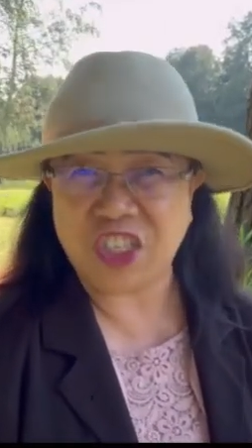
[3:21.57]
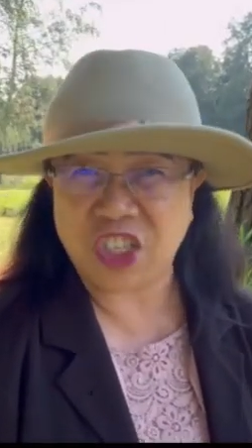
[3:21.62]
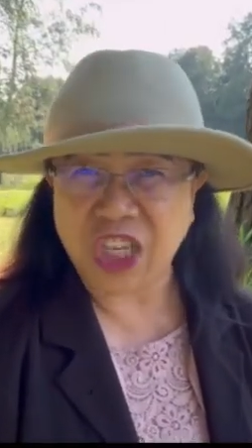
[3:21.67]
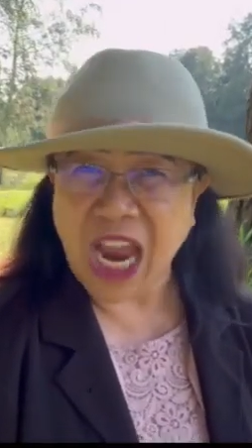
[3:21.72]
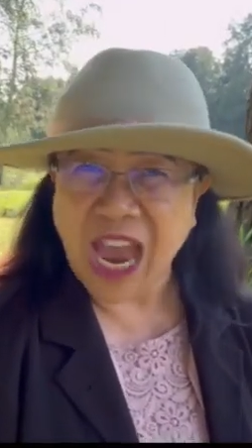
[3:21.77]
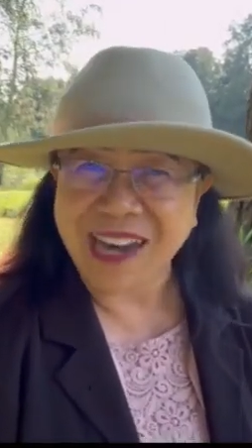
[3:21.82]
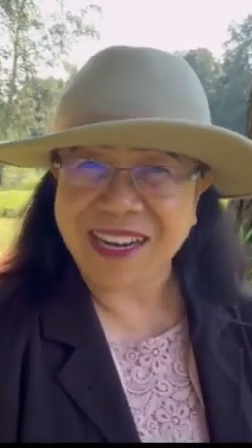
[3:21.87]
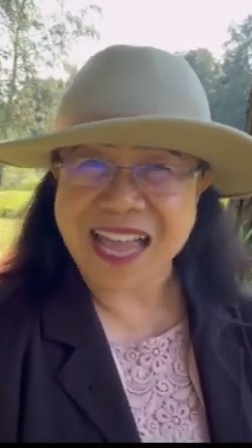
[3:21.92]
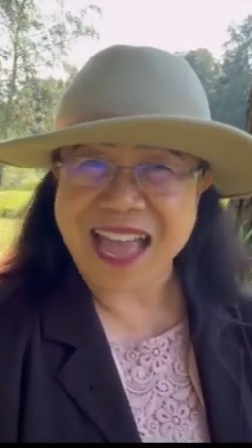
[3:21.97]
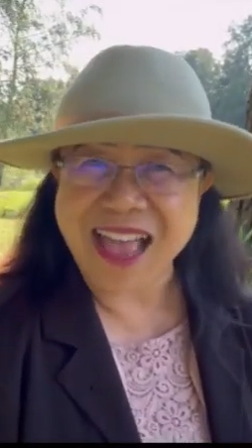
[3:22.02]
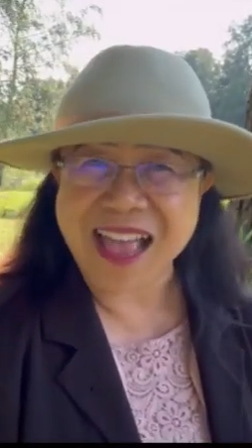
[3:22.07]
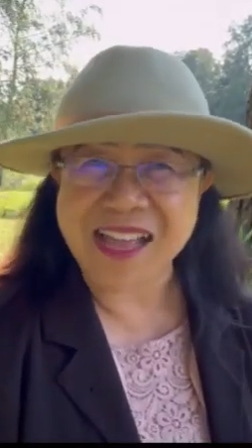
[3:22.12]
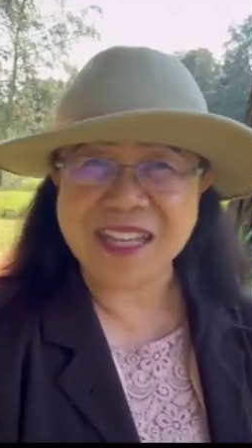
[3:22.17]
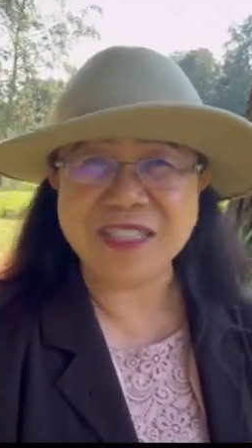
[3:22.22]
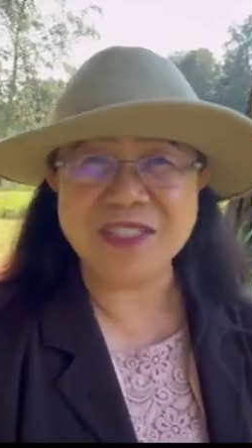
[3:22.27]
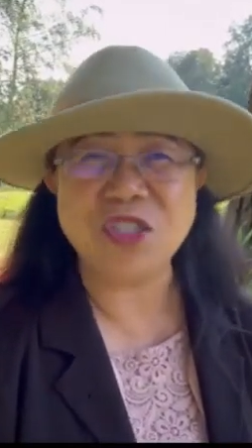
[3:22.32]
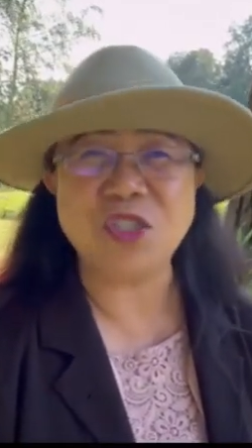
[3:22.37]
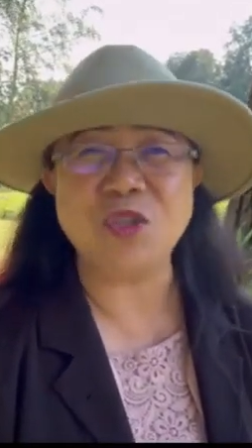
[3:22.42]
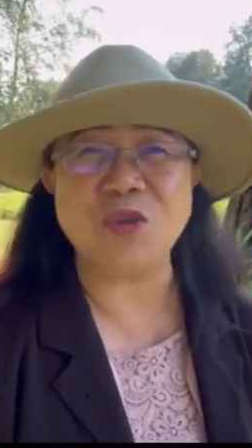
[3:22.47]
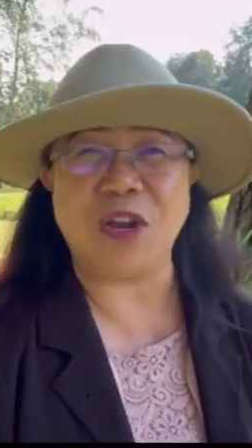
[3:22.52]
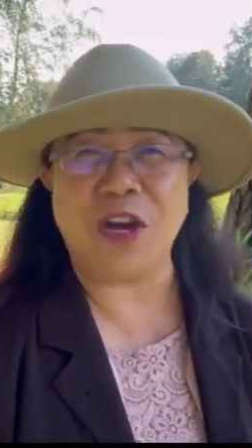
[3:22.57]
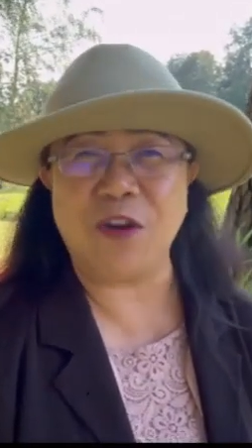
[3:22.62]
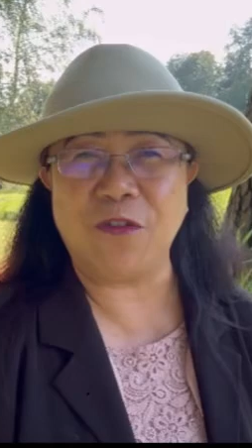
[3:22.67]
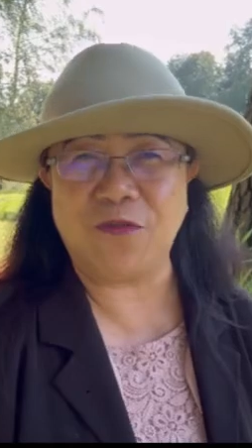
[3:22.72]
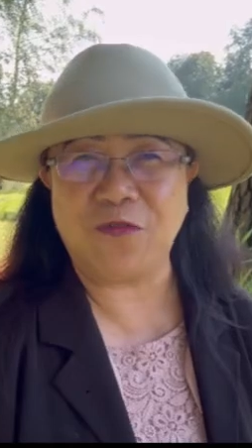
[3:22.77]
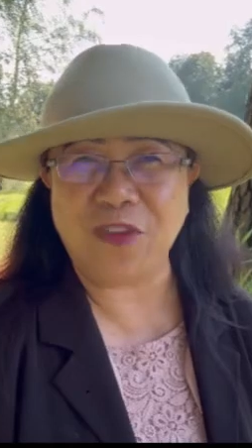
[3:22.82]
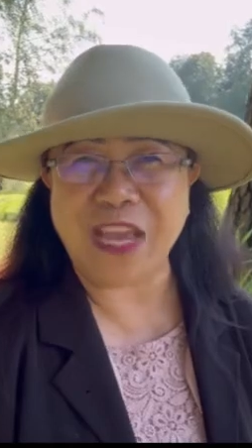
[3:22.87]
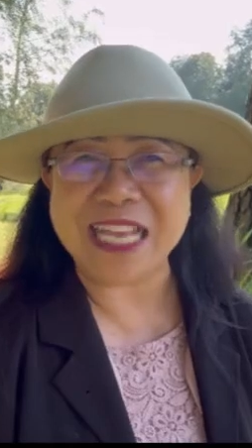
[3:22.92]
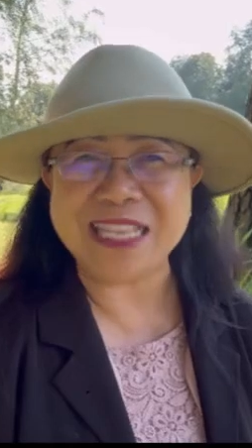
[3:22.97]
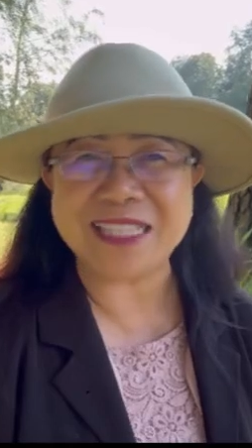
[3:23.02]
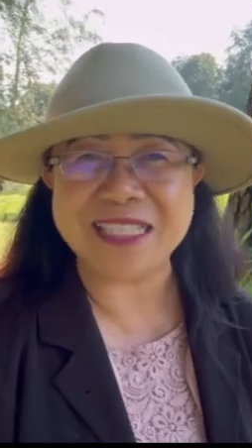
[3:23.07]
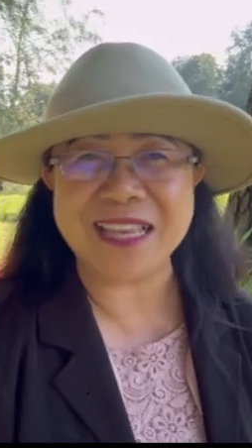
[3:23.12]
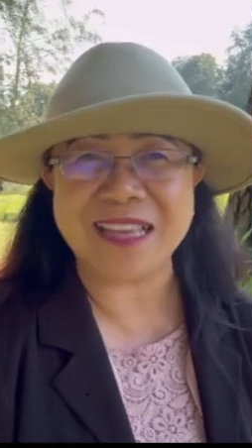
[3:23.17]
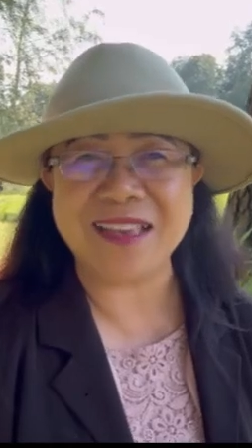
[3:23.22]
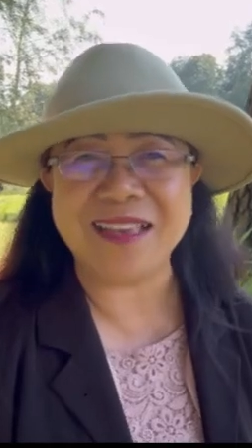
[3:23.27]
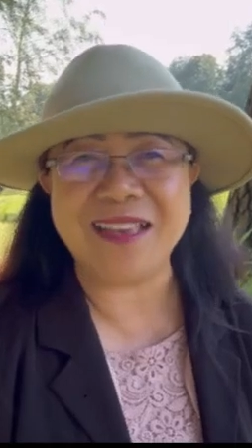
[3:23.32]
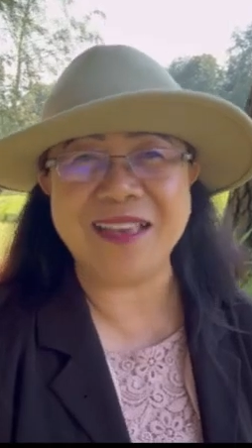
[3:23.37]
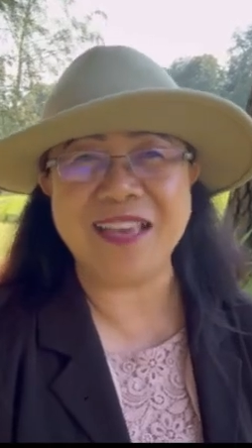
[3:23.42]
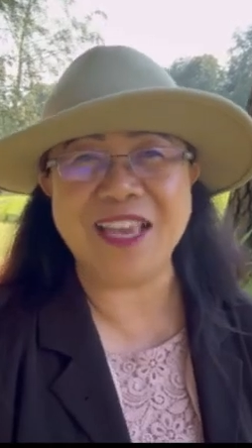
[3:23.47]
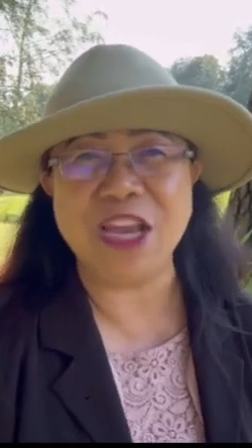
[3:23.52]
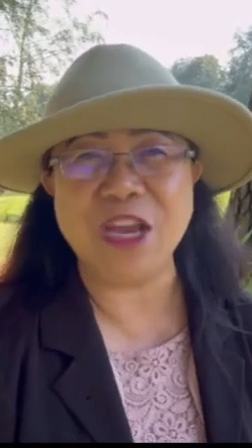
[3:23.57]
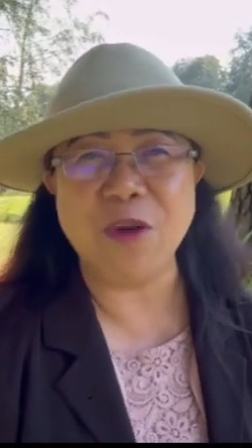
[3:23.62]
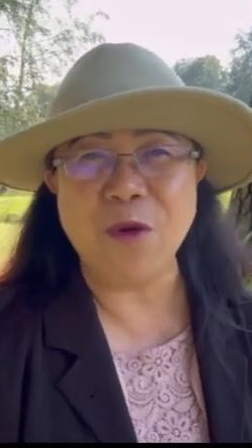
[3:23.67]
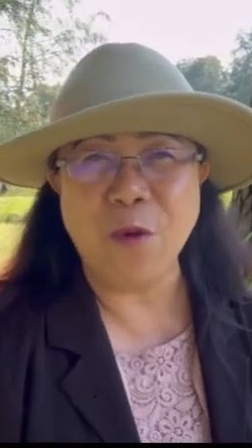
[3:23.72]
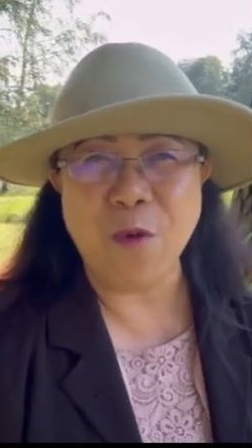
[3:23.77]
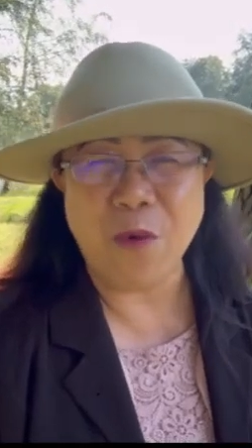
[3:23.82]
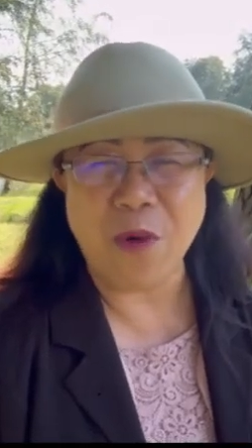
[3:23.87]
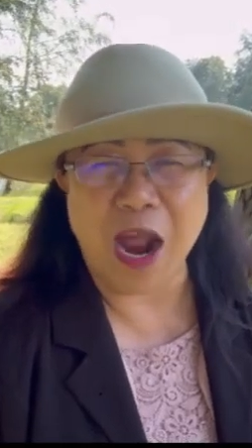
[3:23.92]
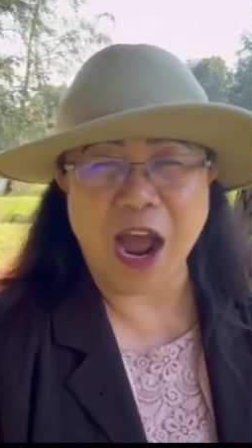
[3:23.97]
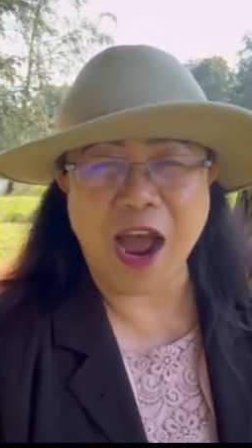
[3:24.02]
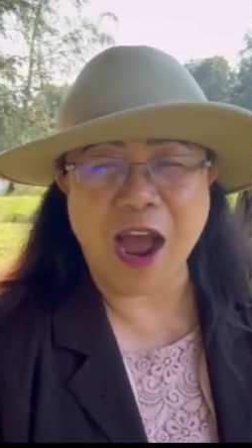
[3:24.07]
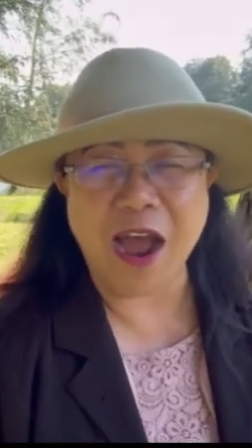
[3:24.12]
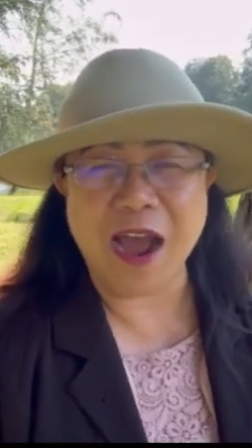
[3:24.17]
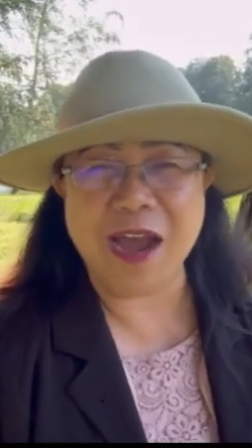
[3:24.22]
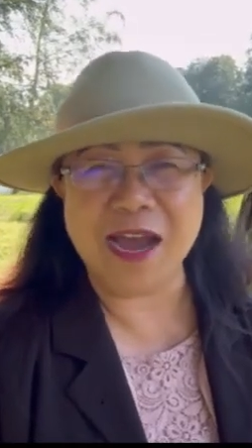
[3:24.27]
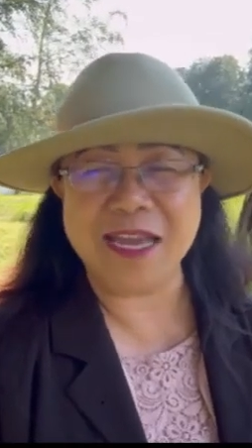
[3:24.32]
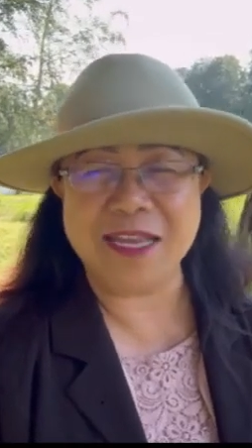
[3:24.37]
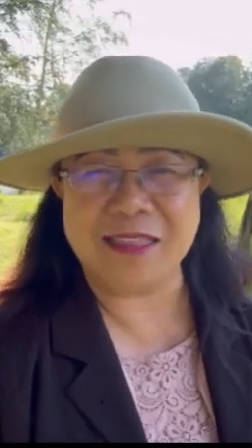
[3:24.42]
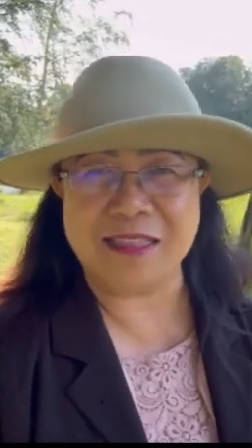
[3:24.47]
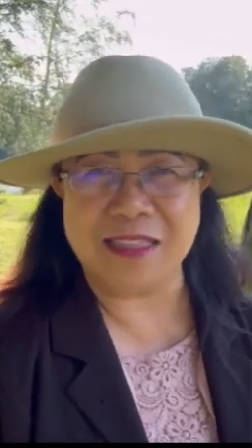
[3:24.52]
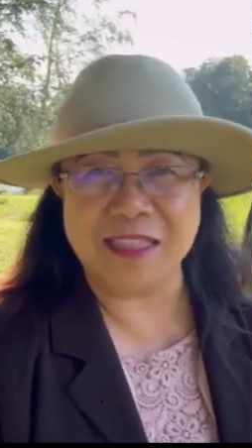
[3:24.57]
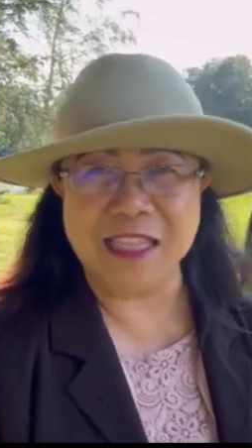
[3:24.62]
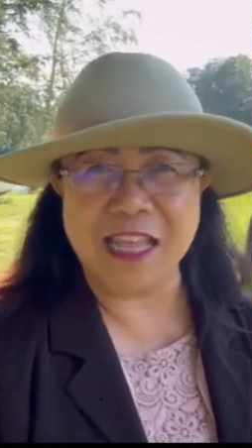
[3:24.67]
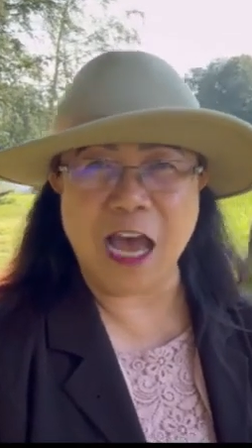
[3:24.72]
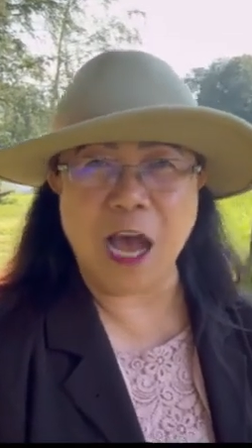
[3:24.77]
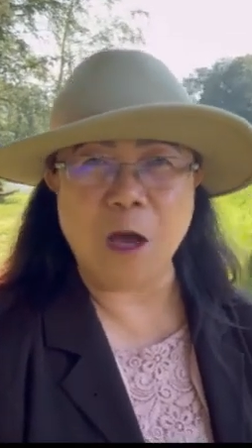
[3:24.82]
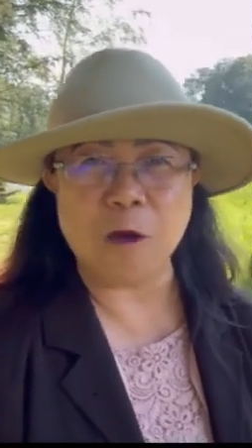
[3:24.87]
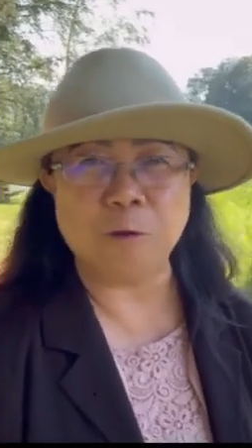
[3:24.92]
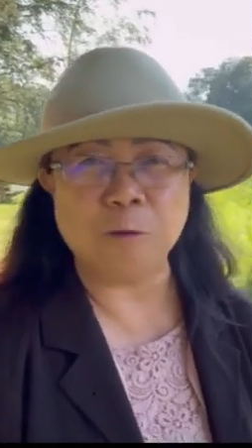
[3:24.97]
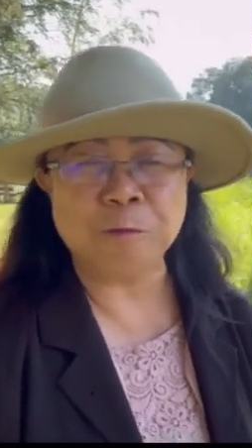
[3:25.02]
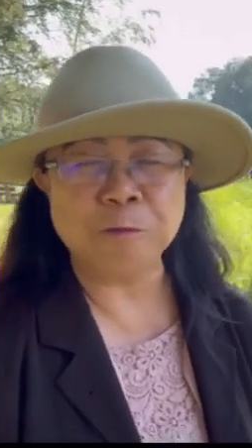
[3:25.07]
challenge you are facing right now.